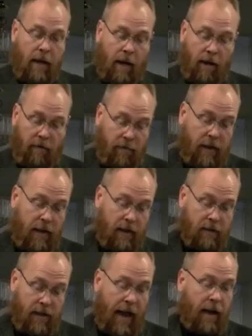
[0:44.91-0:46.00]
of
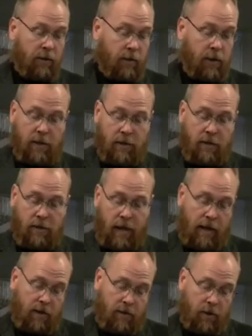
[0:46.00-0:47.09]
things now traditions
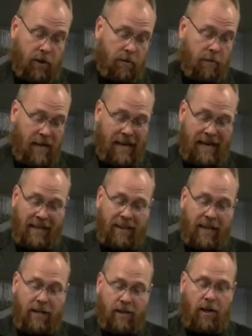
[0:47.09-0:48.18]
that shouldn't be, and
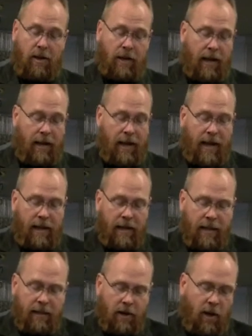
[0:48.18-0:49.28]
things along that line. And
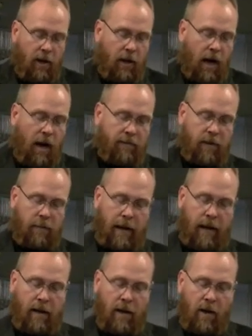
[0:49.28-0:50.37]
they talk often
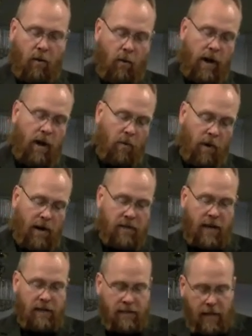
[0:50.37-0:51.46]
about, well, where does
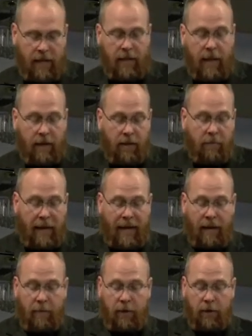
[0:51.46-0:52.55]
that say that in the
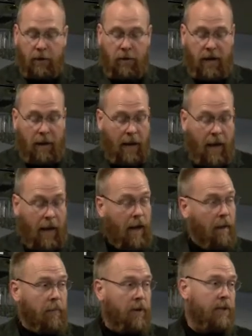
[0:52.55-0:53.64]
Bible? You know, and I,
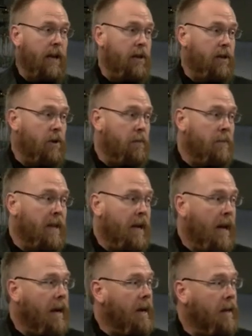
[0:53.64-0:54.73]
I, am going to tell you,
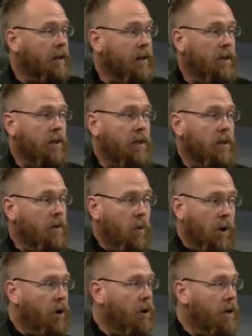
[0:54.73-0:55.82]
uh, the
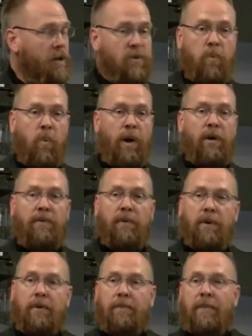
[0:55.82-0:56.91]
Word is
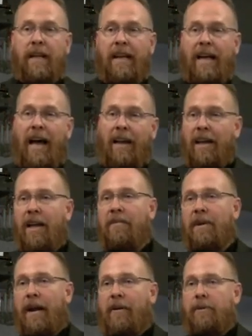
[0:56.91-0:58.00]
wonderful. I love
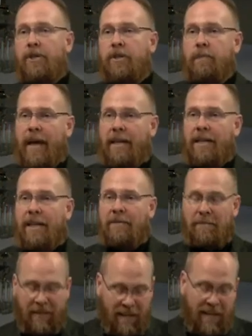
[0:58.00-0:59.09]
it. I respect it.
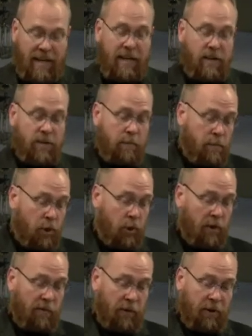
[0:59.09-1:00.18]
It is
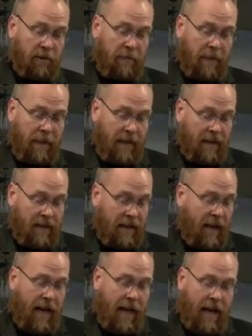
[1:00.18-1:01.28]
beautiful.
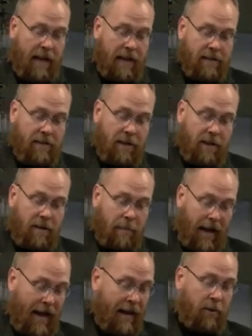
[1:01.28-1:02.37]
It has a
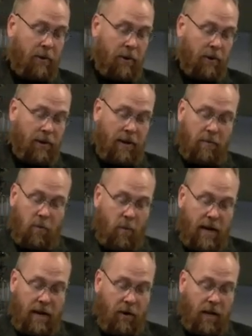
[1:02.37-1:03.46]
power that
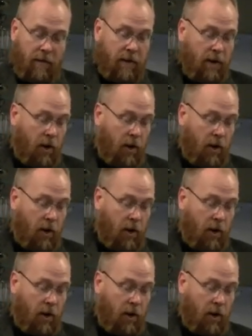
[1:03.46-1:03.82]
we don't even